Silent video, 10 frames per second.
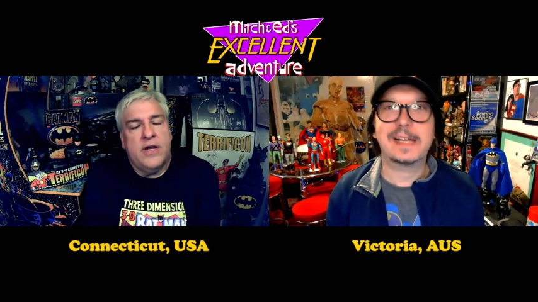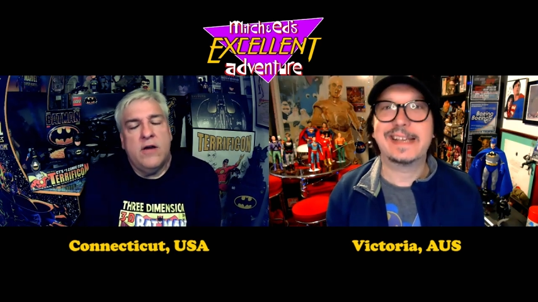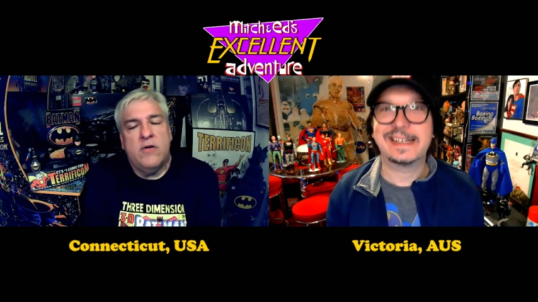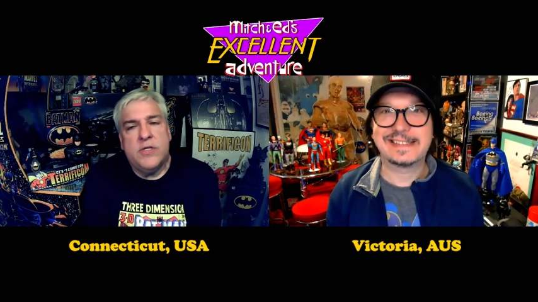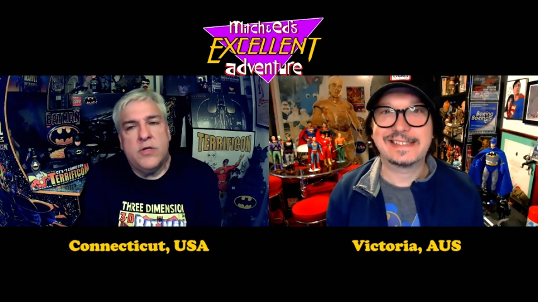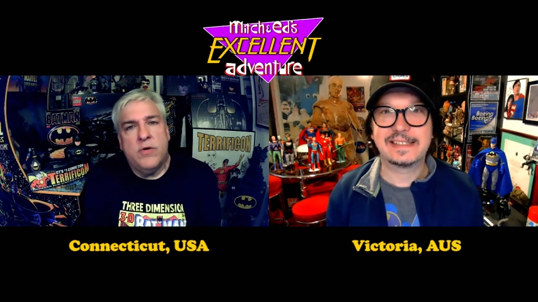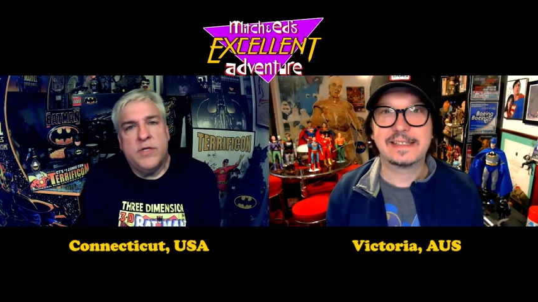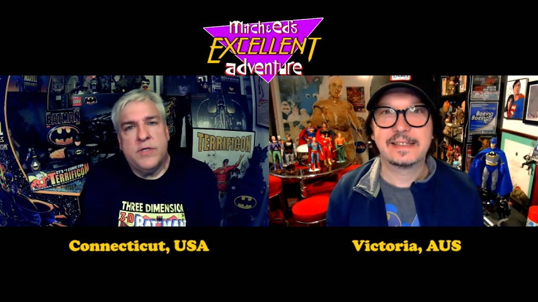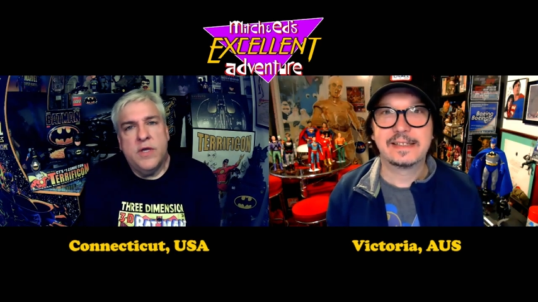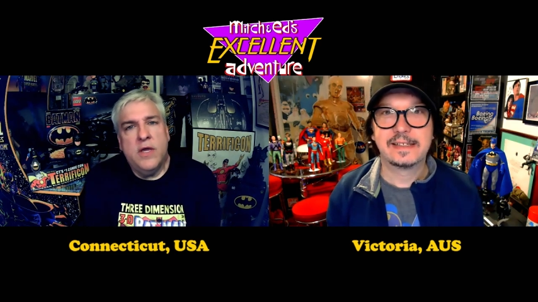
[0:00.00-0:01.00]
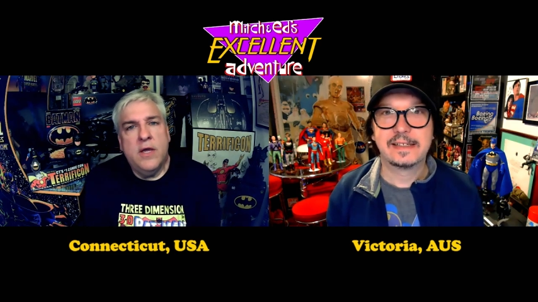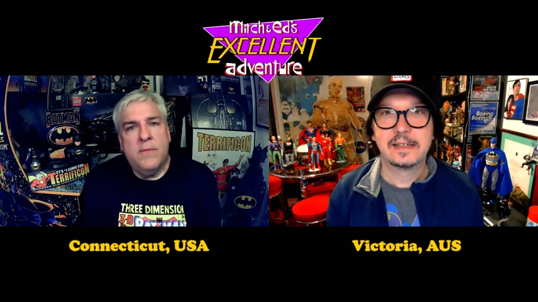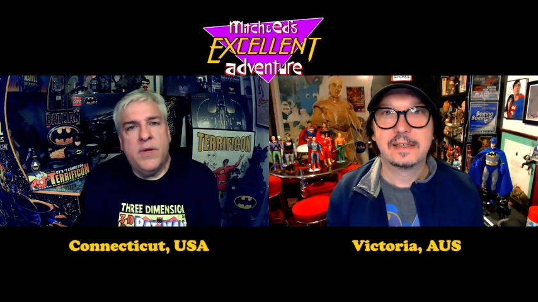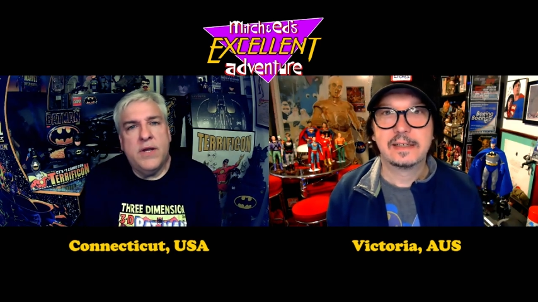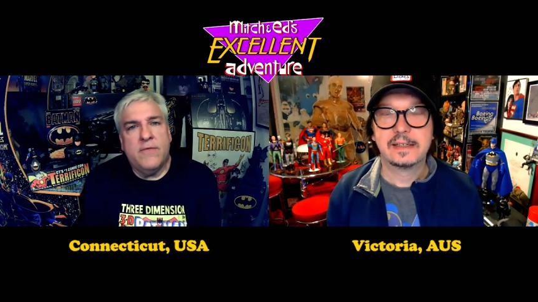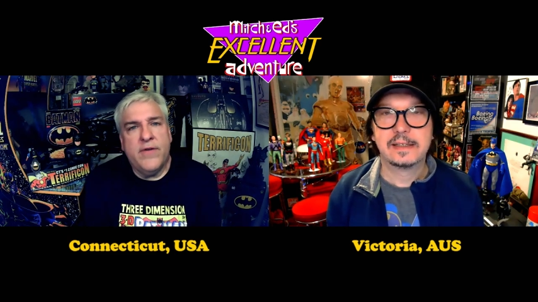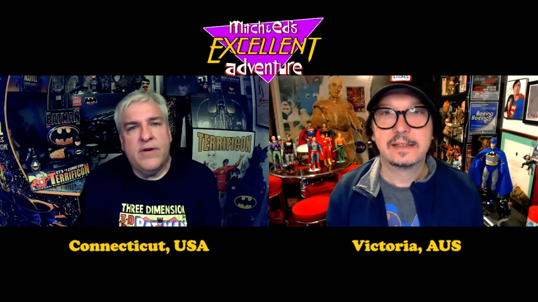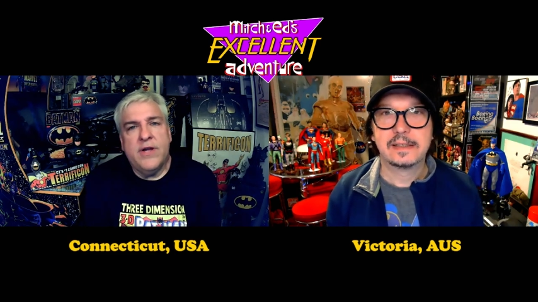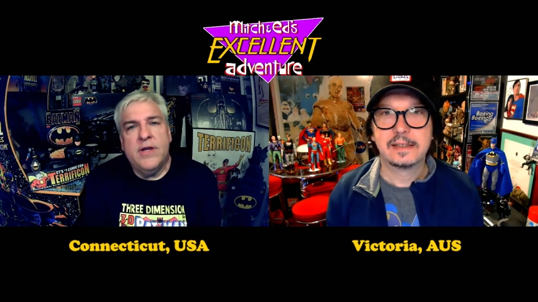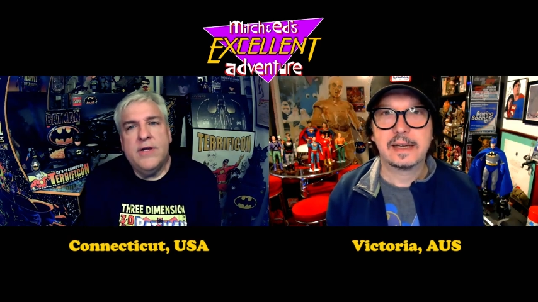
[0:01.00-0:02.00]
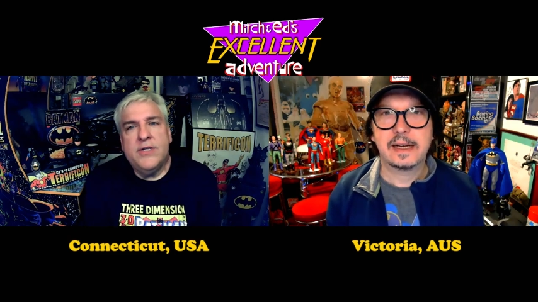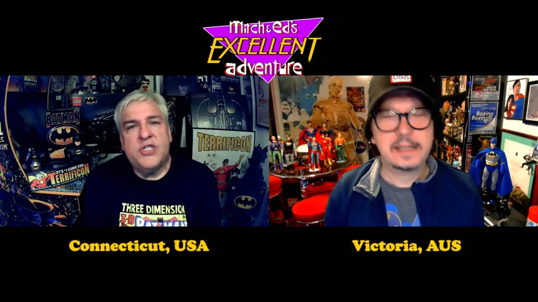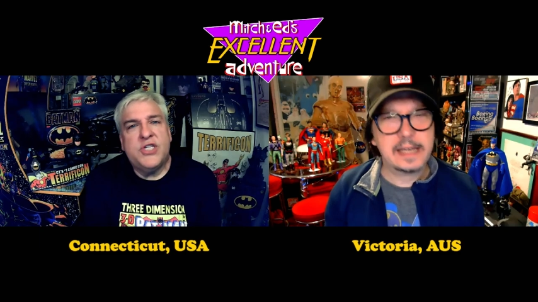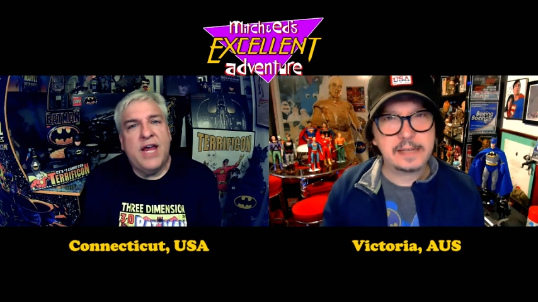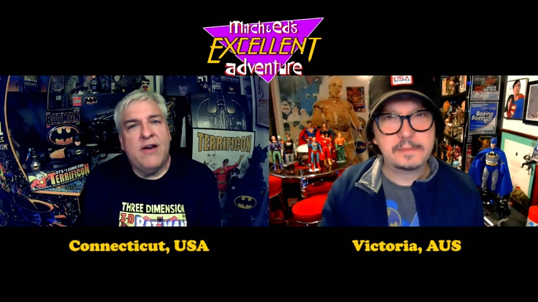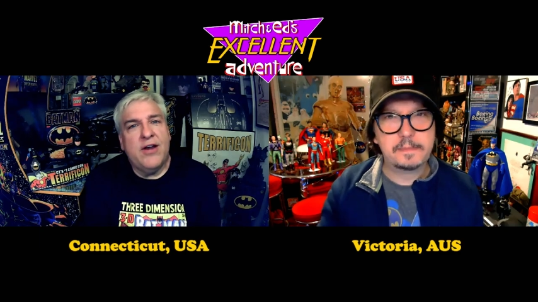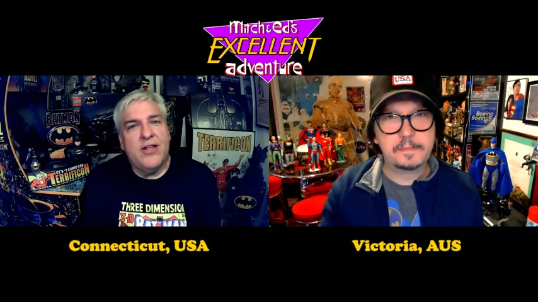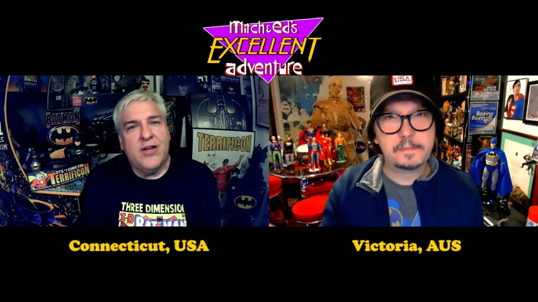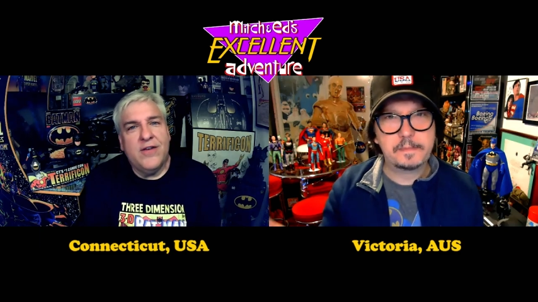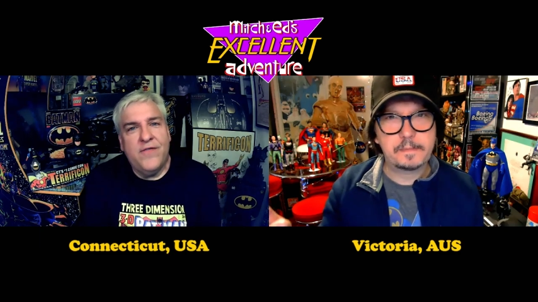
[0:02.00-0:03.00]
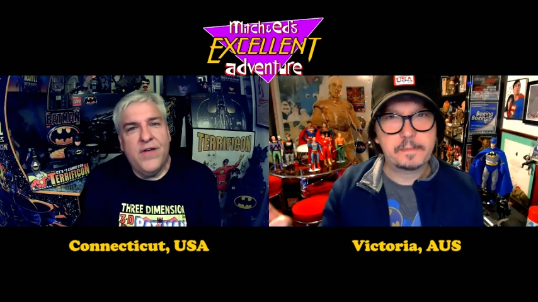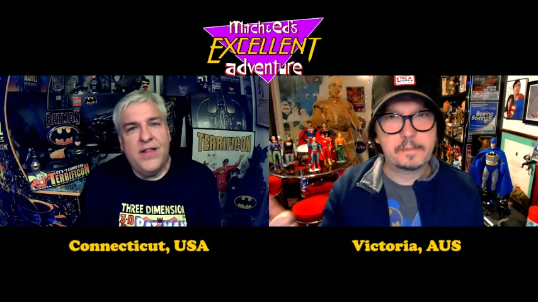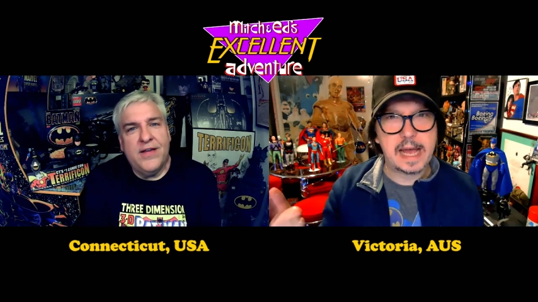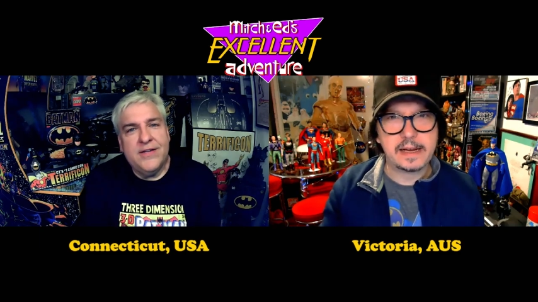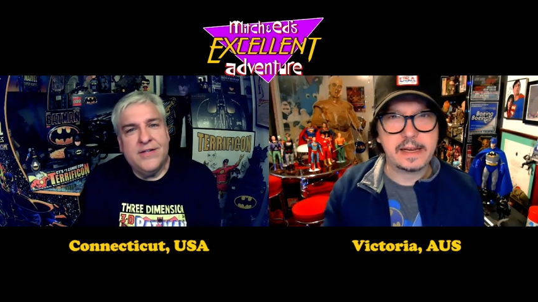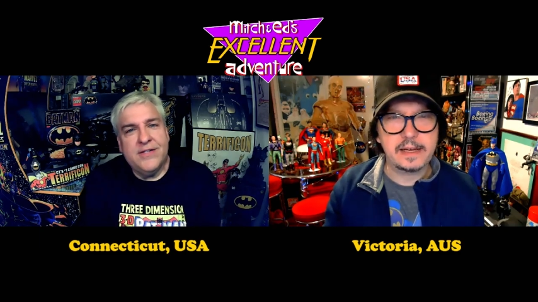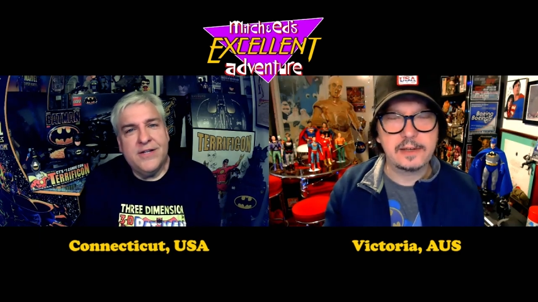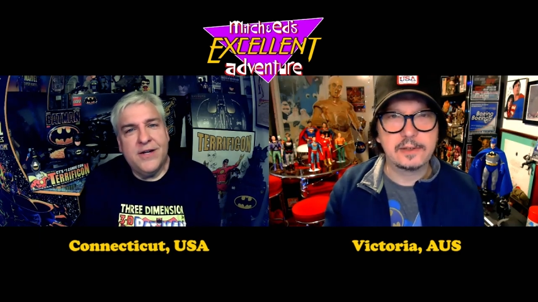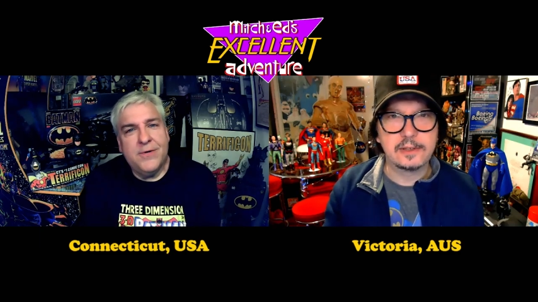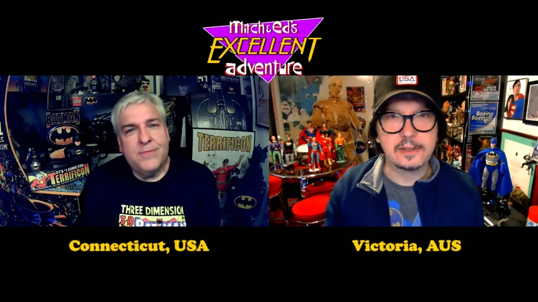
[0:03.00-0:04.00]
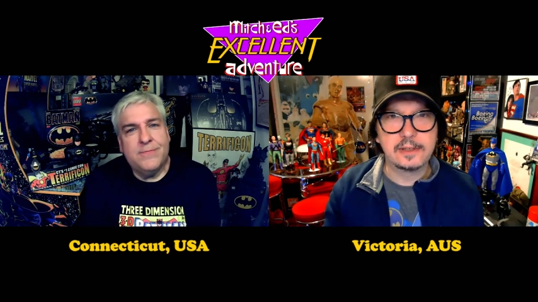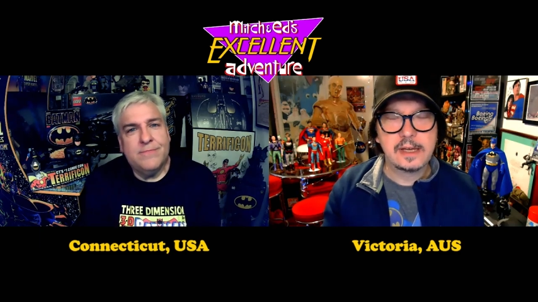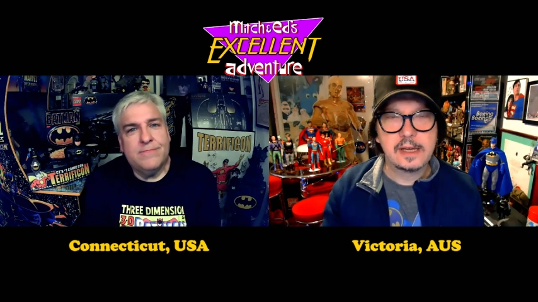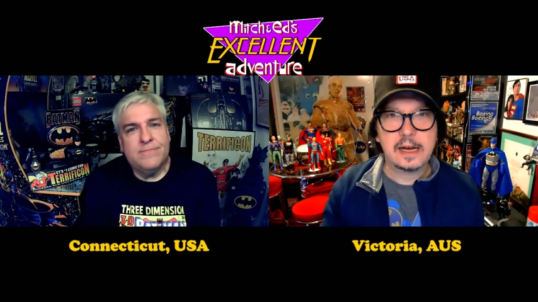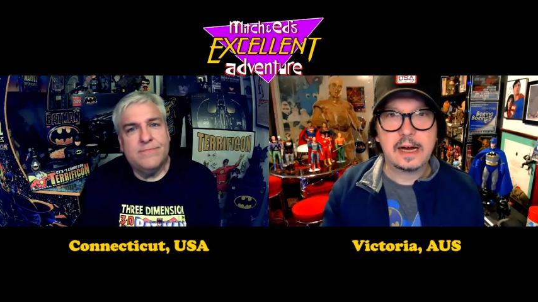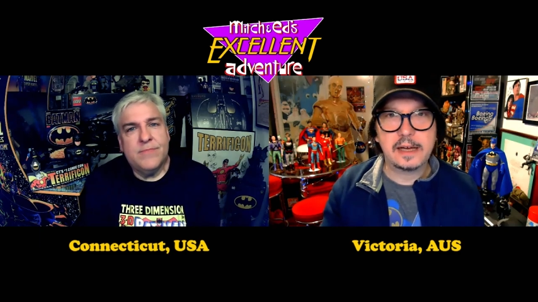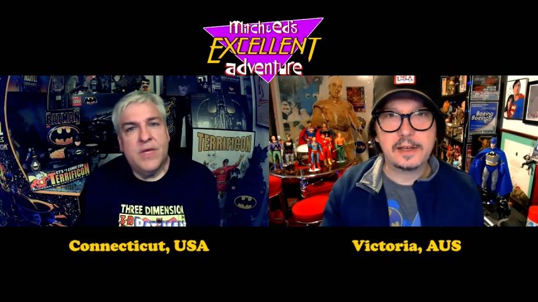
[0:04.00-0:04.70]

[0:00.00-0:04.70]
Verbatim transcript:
Speaker 1: know, yes, he's always been a very uh, you Scary had looking fellow. Pat Hingle. Uh,